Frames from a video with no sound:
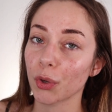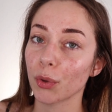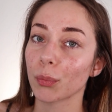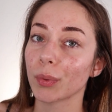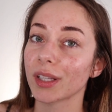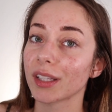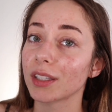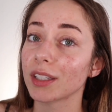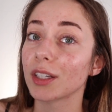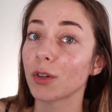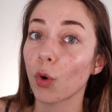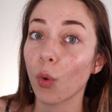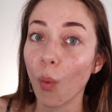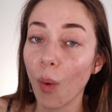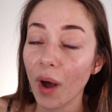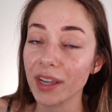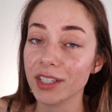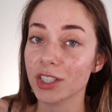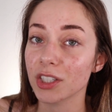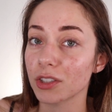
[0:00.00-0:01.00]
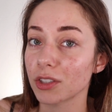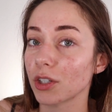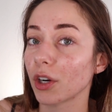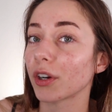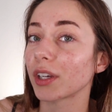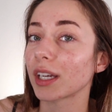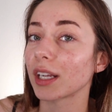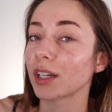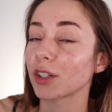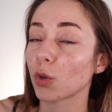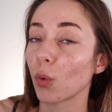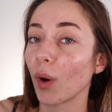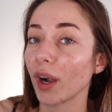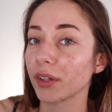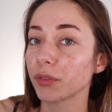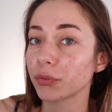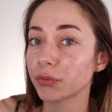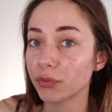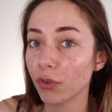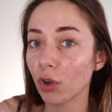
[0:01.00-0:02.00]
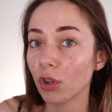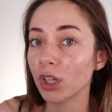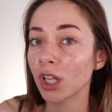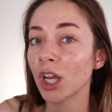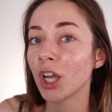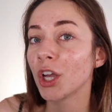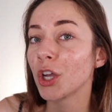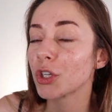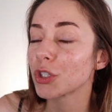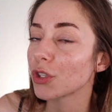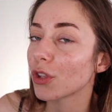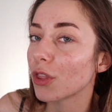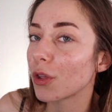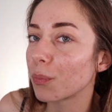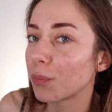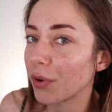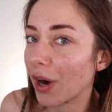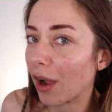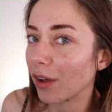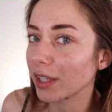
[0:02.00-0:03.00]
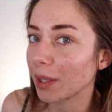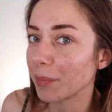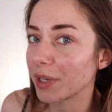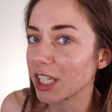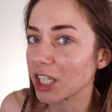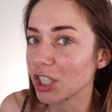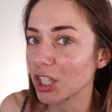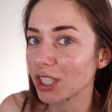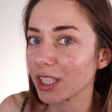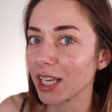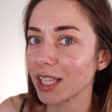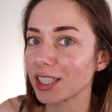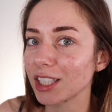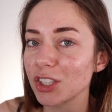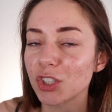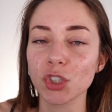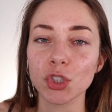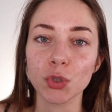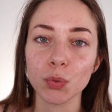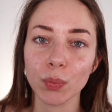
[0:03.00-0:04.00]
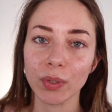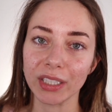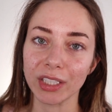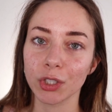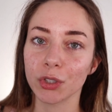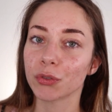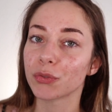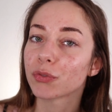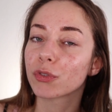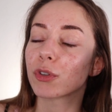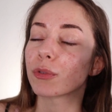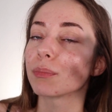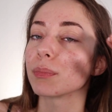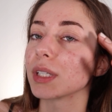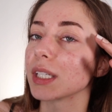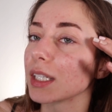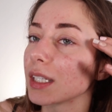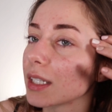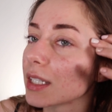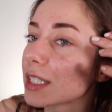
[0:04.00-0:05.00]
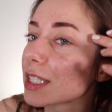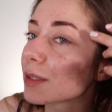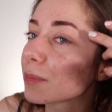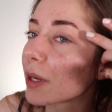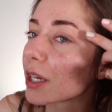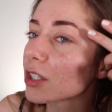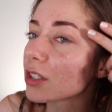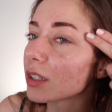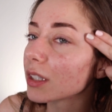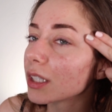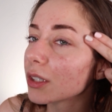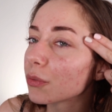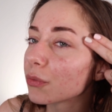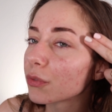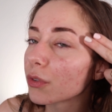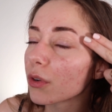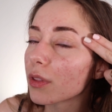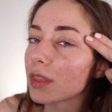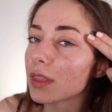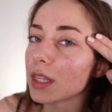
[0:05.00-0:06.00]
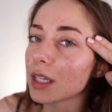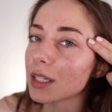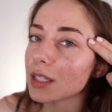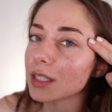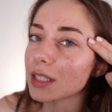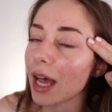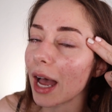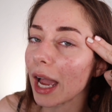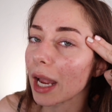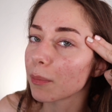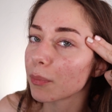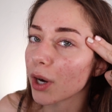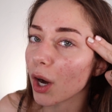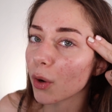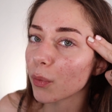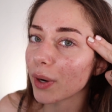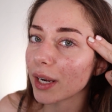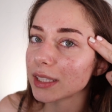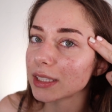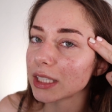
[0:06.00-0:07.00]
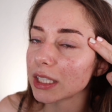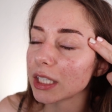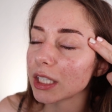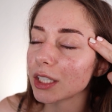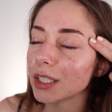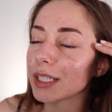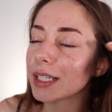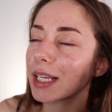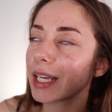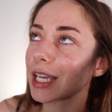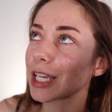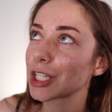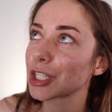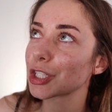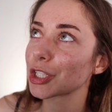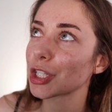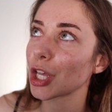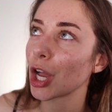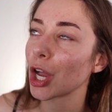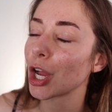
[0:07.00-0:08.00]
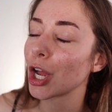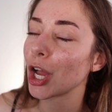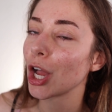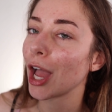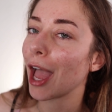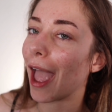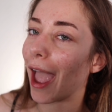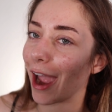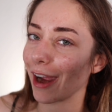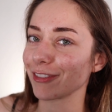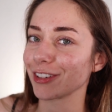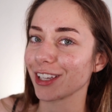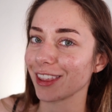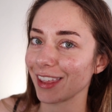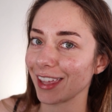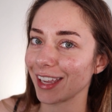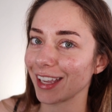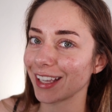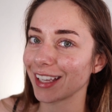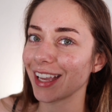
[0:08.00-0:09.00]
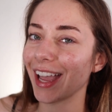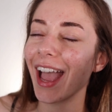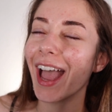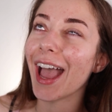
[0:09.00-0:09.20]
are really quite dark and quite full. So the brow lamination kit is just really good for me, especially for this eyebrow right here. It is everything.